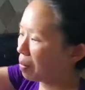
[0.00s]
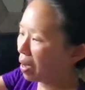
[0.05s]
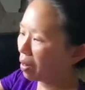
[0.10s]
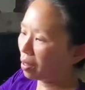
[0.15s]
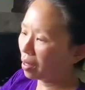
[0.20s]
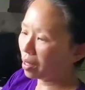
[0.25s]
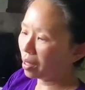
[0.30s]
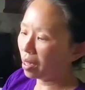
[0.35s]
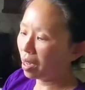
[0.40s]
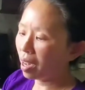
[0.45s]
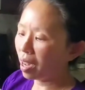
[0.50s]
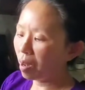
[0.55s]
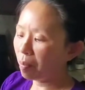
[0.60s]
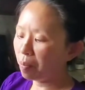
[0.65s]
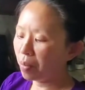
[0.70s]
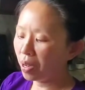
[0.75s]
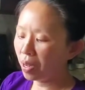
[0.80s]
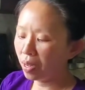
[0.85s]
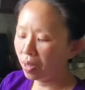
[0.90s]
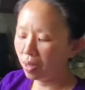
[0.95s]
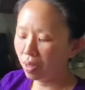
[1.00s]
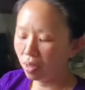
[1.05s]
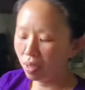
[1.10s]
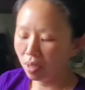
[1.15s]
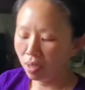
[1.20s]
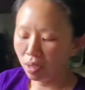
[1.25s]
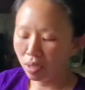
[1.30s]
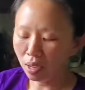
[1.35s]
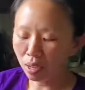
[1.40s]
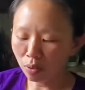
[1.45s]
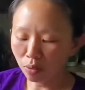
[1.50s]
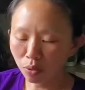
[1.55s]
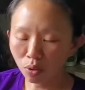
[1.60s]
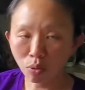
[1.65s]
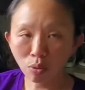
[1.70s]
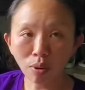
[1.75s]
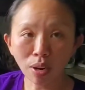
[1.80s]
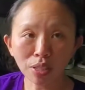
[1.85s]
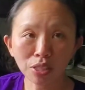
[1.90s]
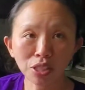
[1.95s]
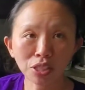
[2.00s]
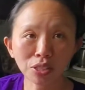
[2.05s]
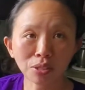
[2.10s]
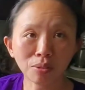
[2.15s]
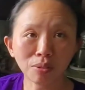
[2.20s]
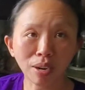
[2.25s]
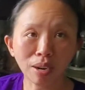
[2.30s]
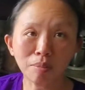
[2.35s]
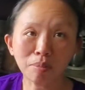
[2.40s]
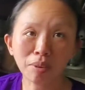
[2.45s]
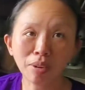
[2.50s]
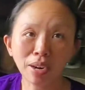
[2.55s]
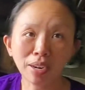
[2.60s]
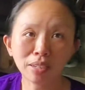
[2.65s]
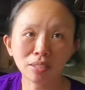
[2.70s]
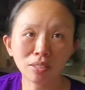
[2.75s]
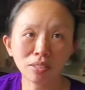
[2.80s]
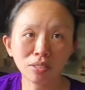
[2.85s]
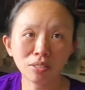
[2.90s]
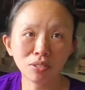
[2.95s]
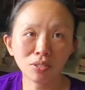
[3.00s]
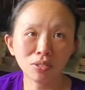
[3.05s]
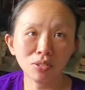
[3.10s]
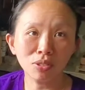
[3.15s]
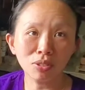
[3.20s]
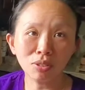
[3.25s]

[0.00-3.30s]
about a cup of crushed graham crackers.